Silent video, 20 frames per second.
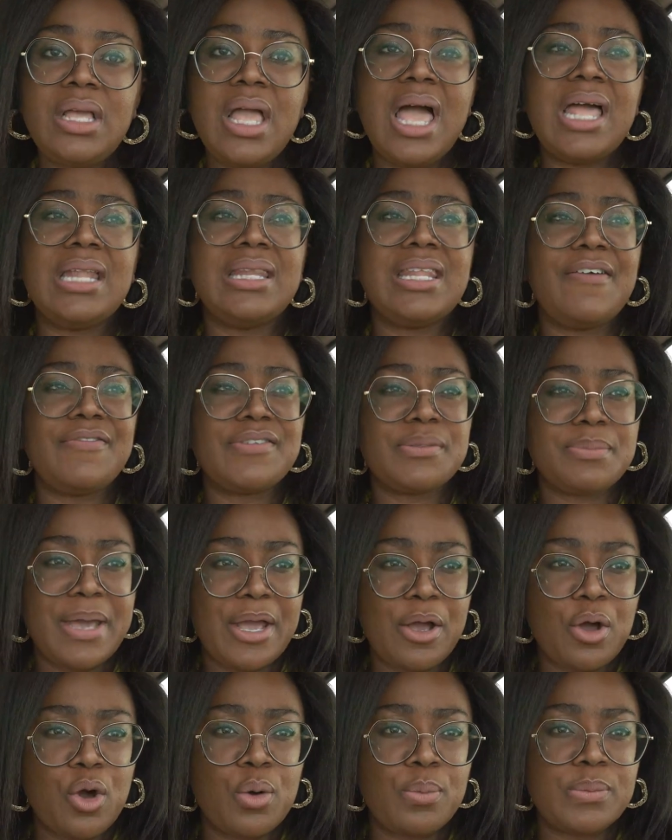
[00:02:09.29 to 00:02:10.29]
I left
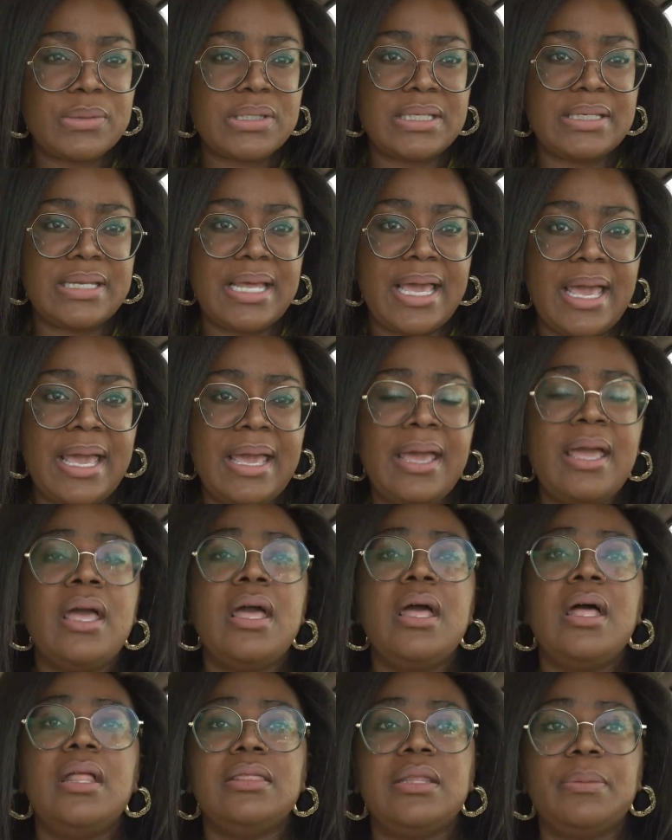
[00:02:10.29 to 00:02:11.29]
my home today.
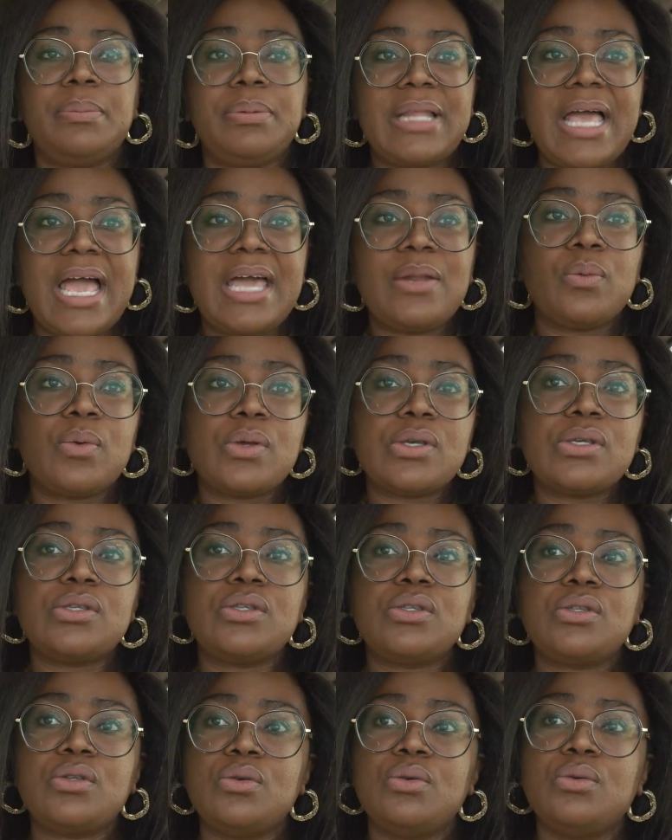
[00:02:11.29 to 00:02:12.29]
The plan
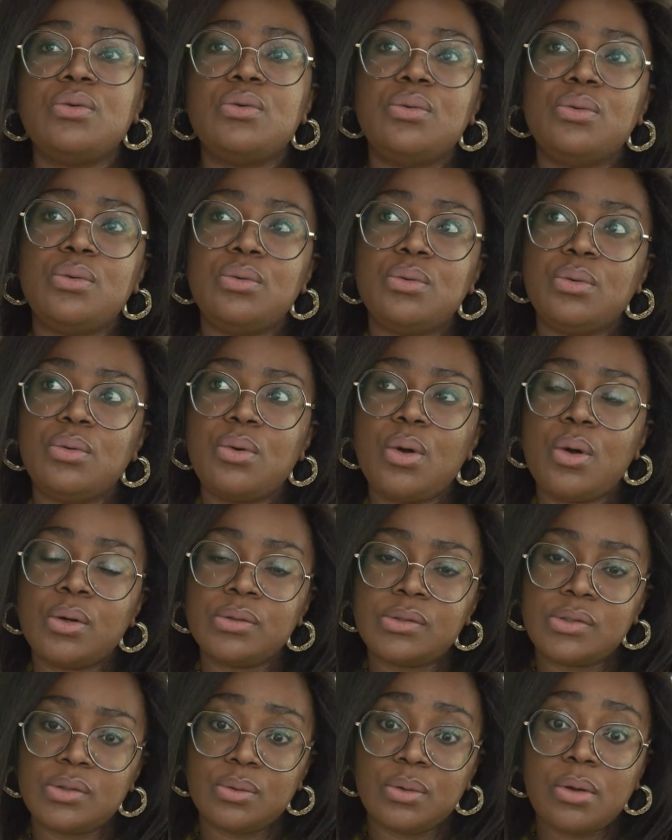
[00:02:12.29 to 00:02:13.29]
was to
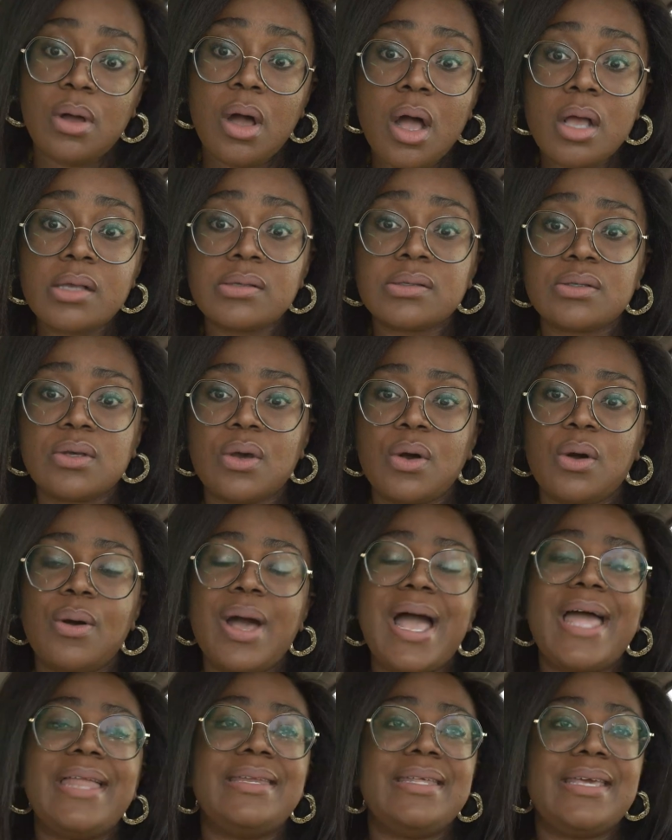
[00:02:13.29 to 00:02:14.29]
go to Costco
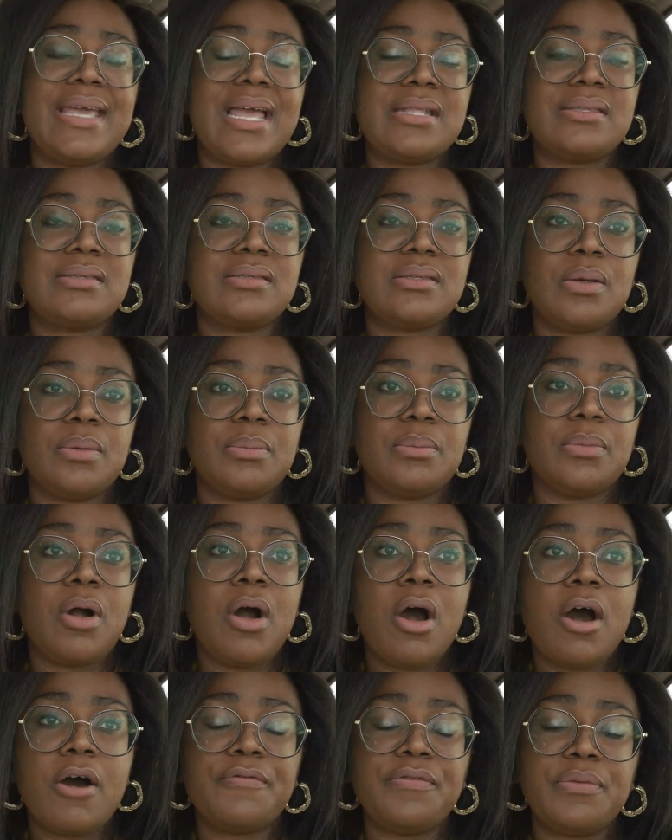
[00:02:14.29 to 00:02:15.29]
and get some
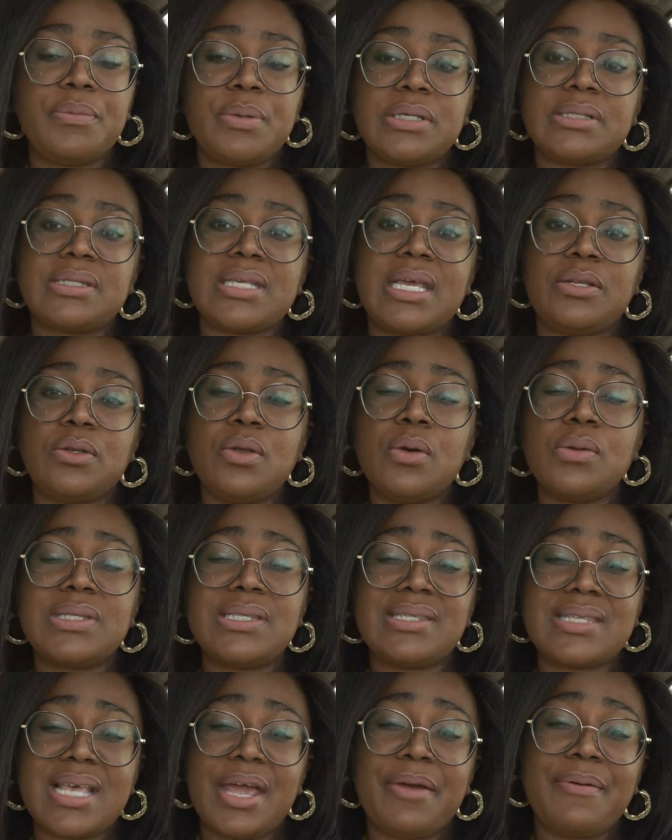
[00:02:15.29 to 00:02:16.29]
coffee, because I
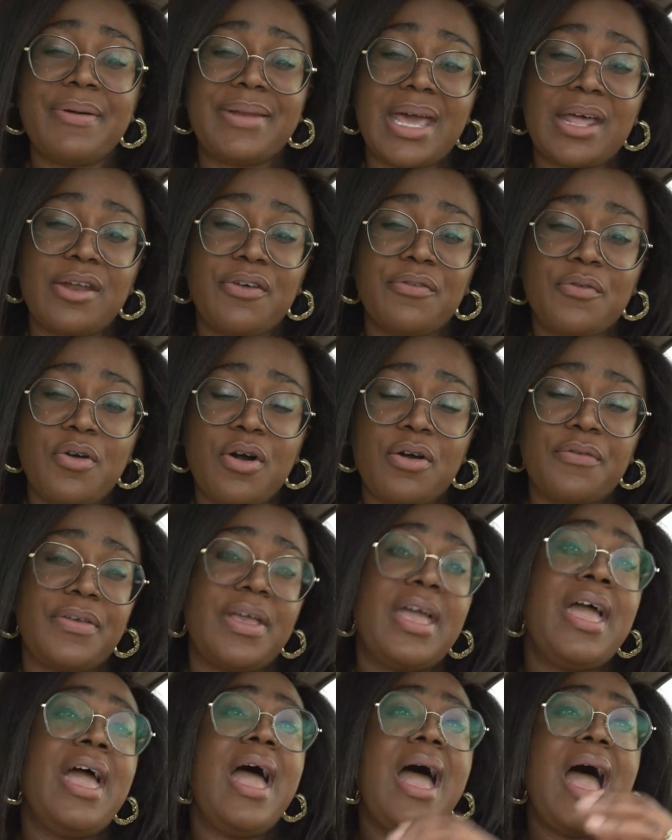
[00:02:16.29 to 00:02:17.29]
noticed I ran out of
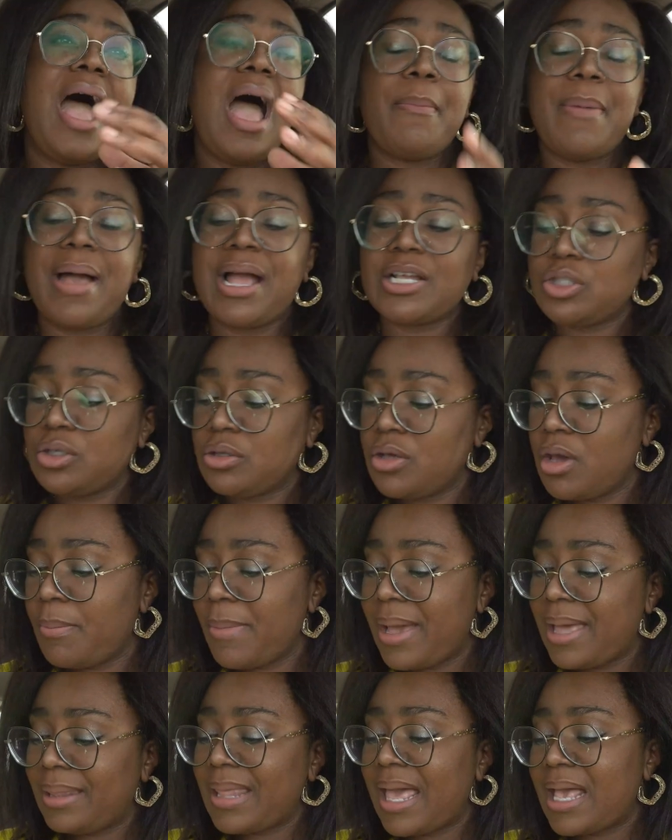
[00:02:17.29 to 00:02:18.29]
coffee. I'm actually on
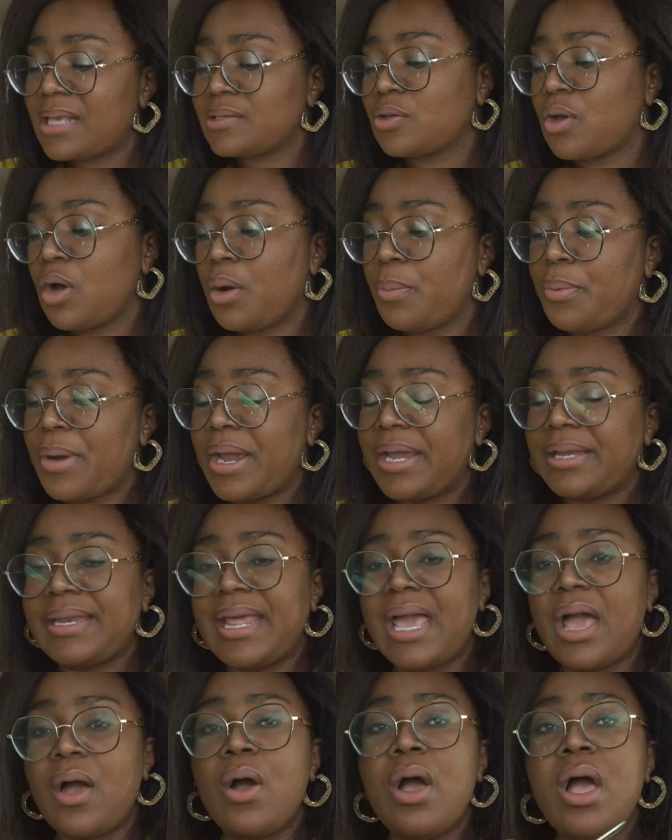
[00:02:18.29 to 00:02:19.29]
my last cup right
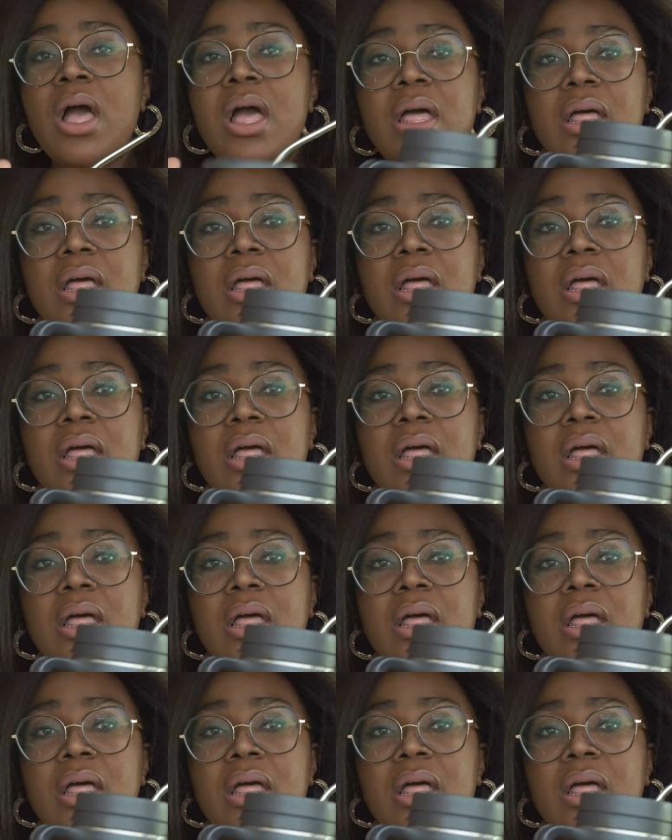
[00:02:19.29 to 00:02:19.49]
now.